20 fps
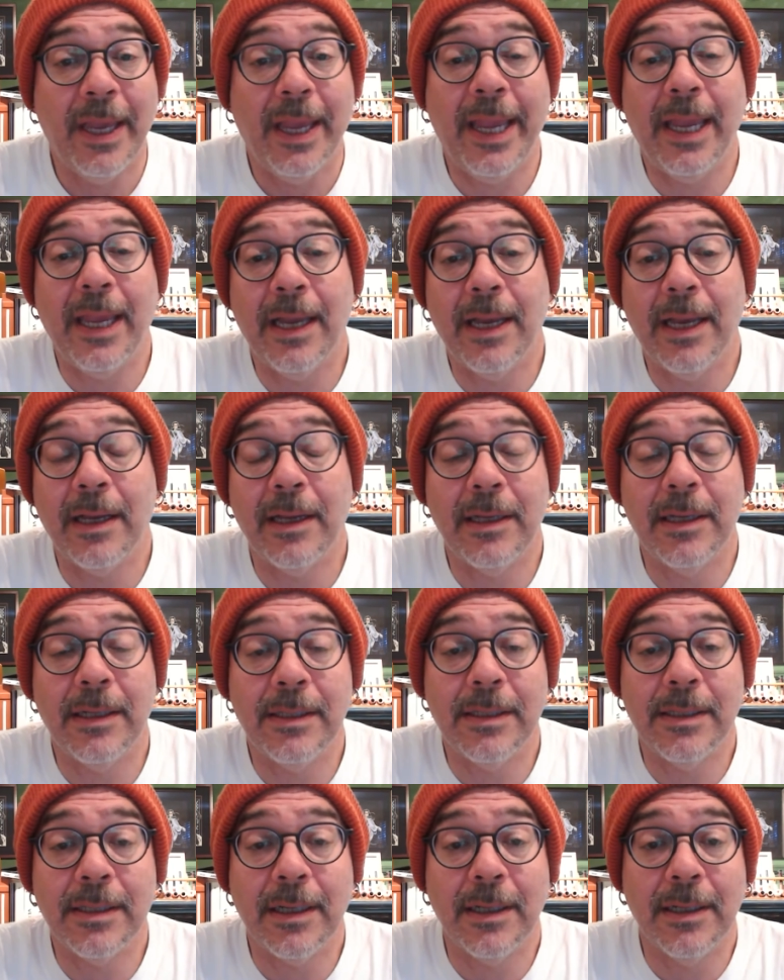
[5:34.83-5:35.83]

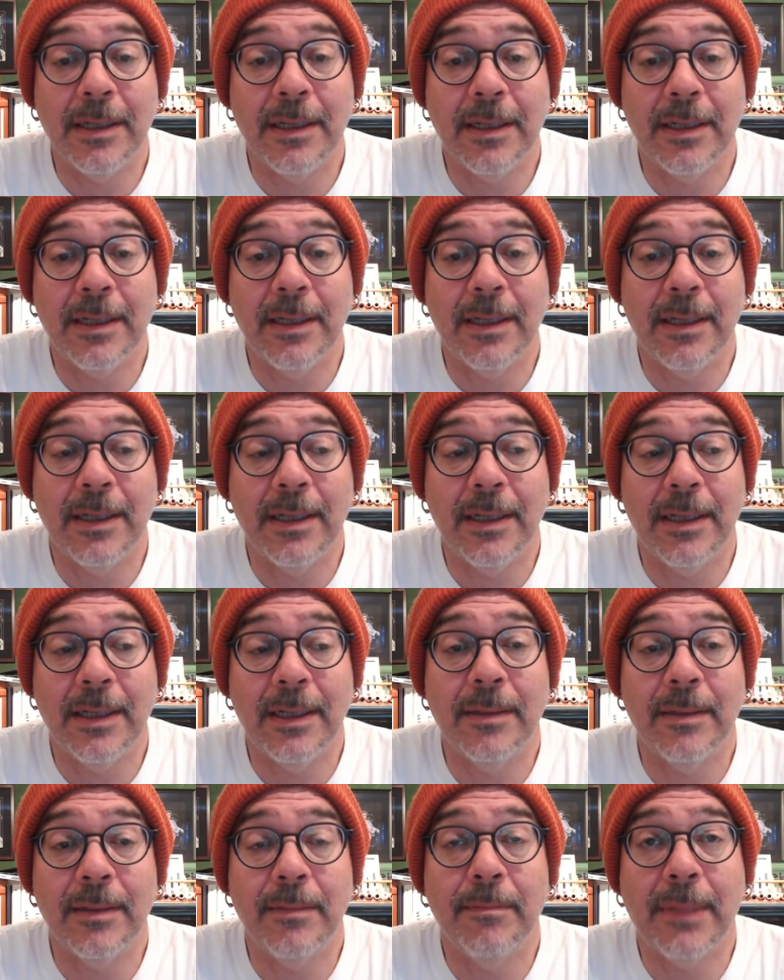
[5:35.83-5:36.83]
And uh,
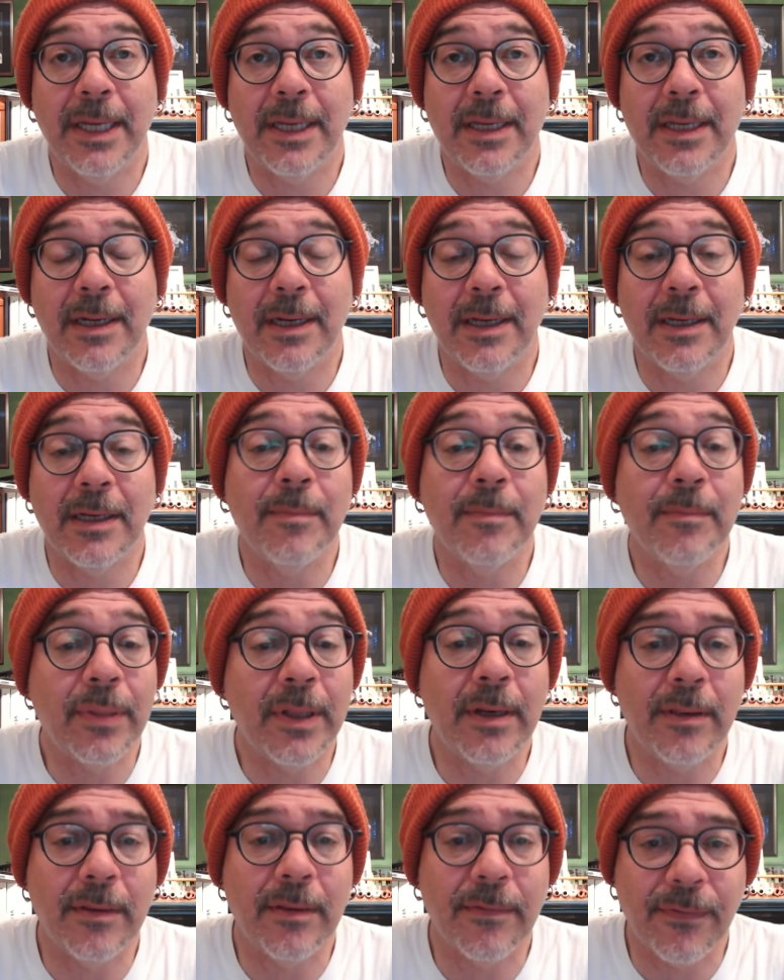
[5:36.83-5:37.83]
Mike and I had
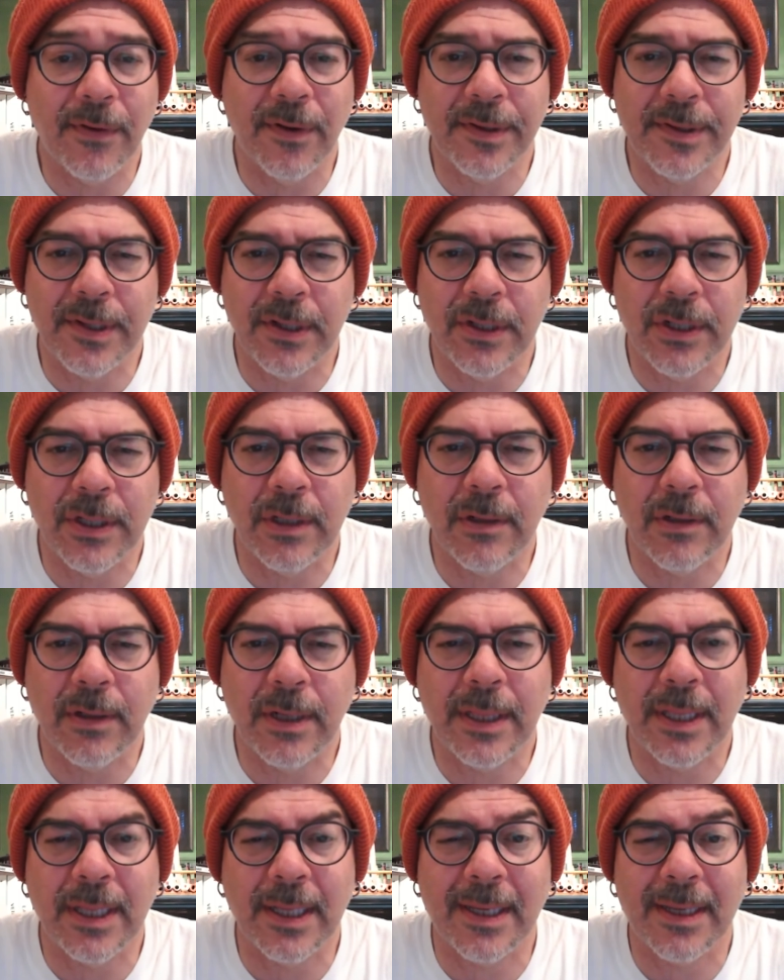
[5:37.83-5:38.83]
completed the first issue, and I
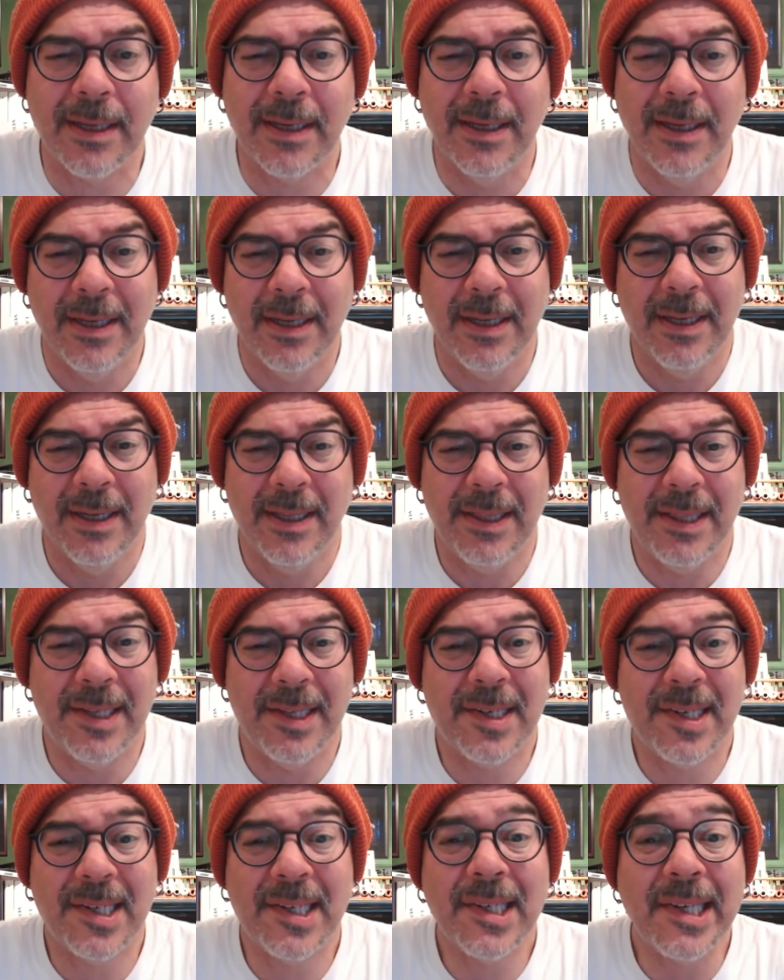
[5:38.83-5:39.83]
think the
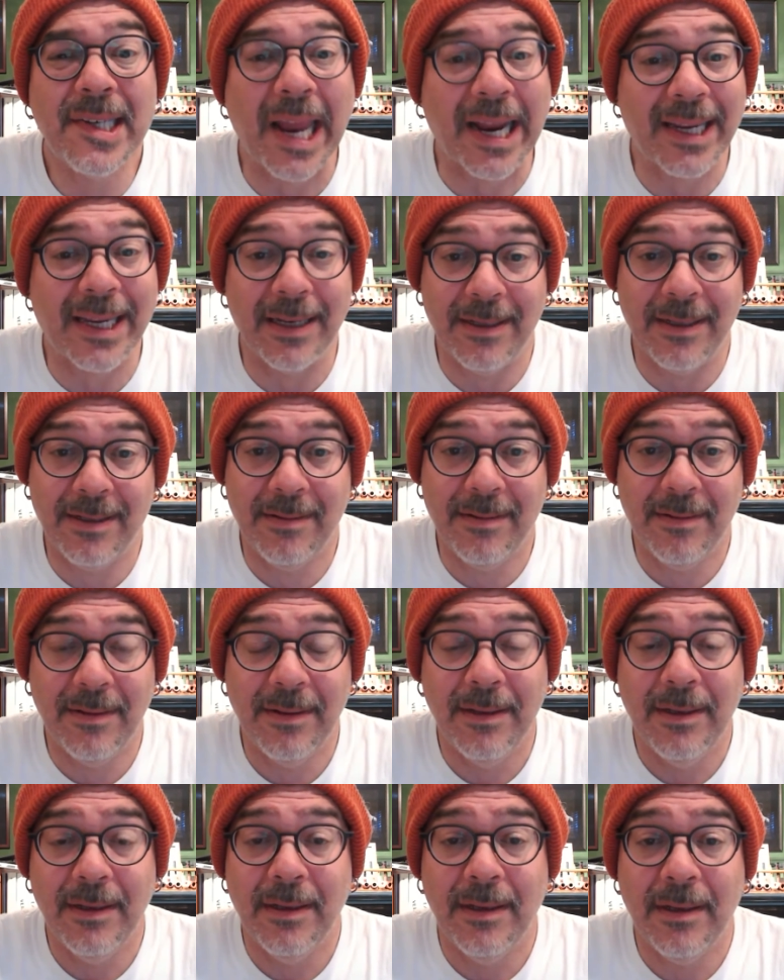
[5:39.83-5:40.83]
second,
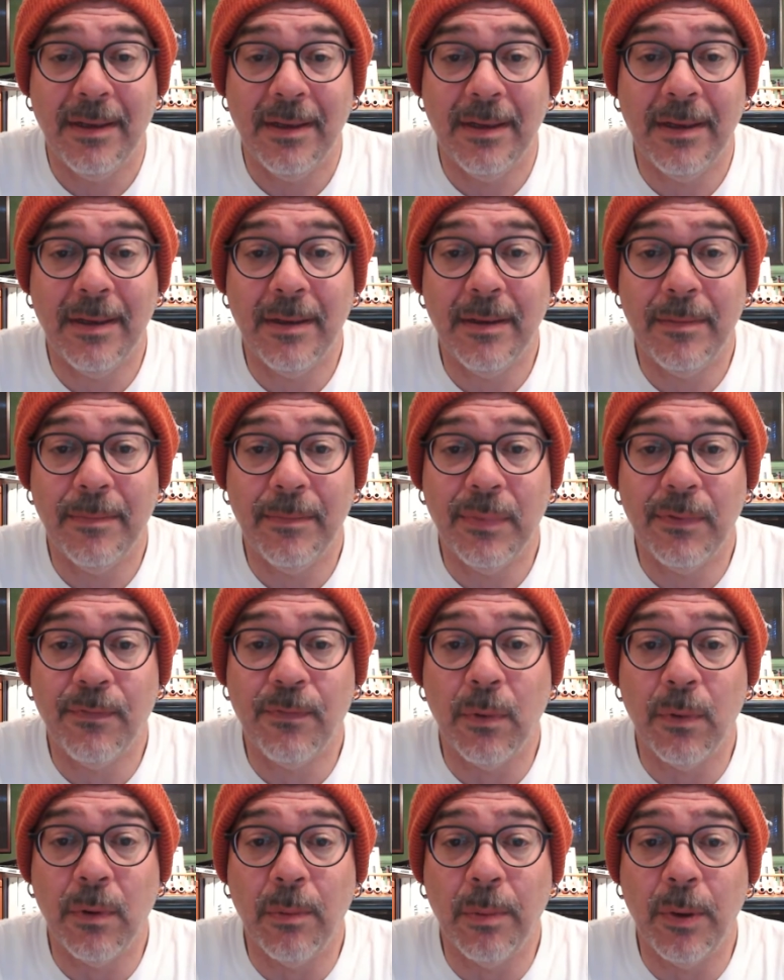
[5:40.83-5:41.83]
uh,
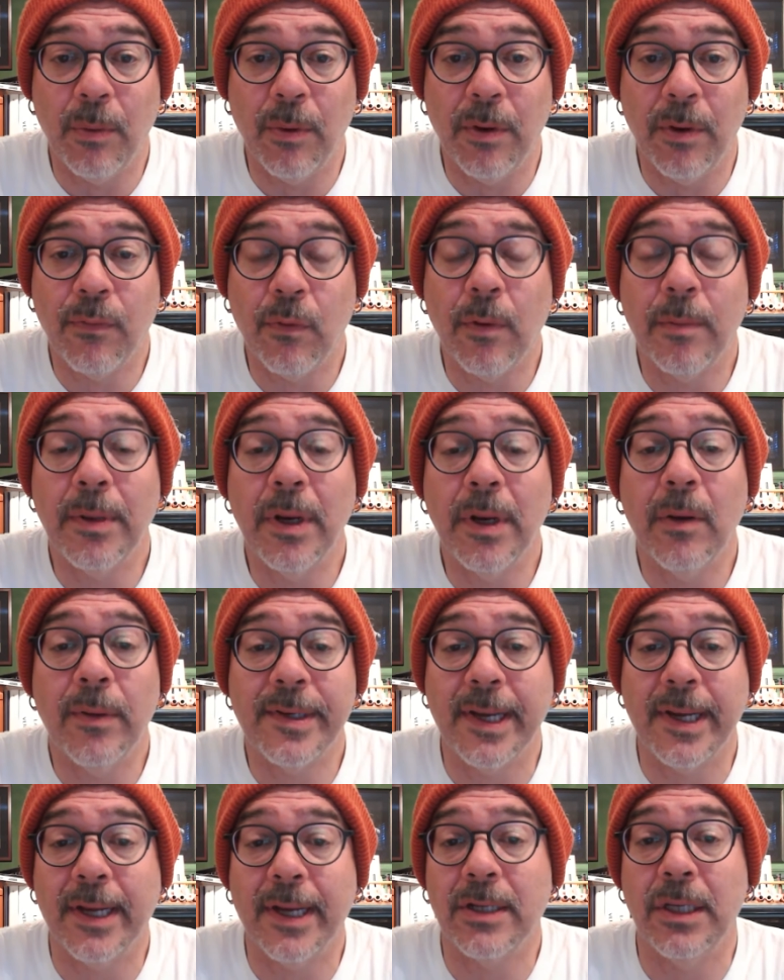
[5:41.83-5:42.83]
before we were informed, no,
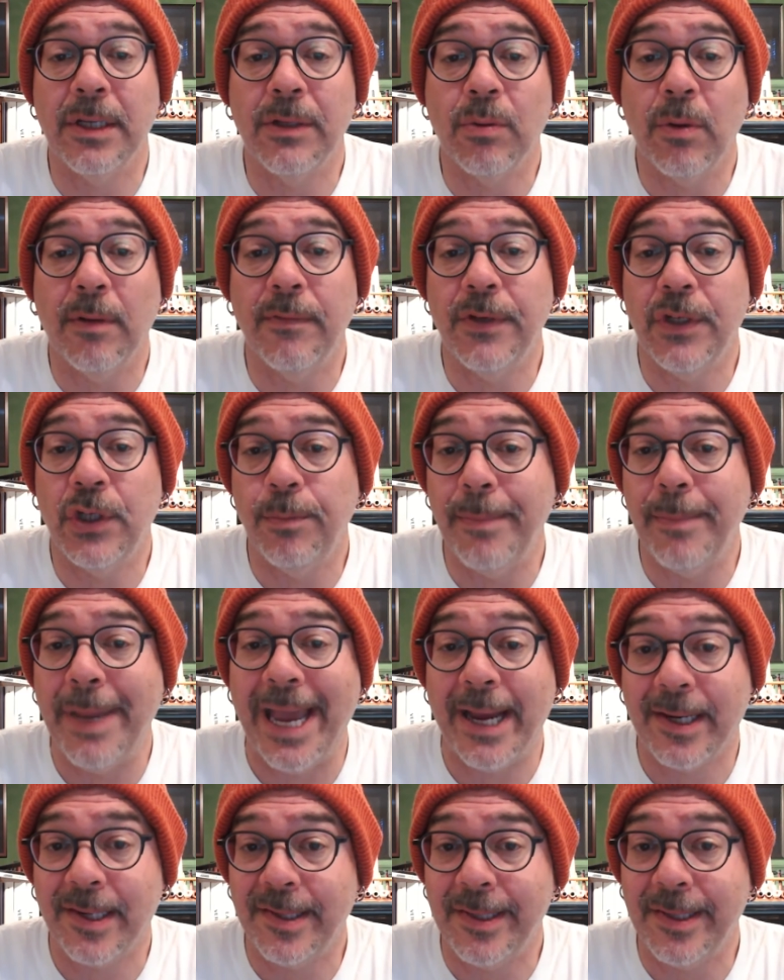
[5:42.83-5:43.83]
it's actually a twelve issue
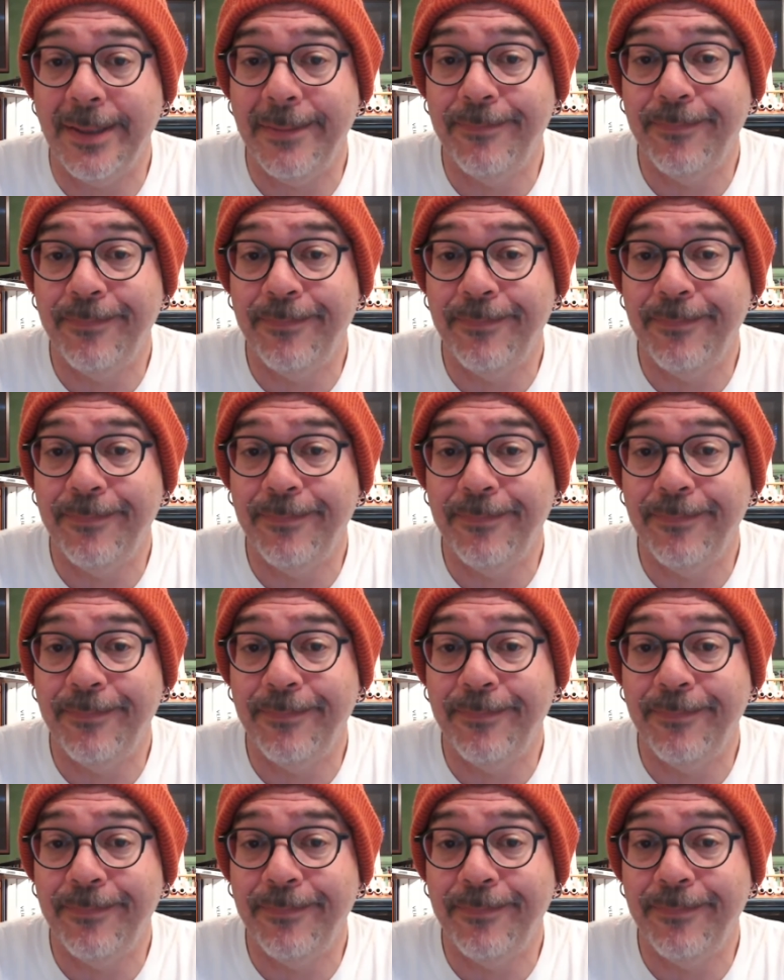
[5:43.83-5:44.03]
maxi.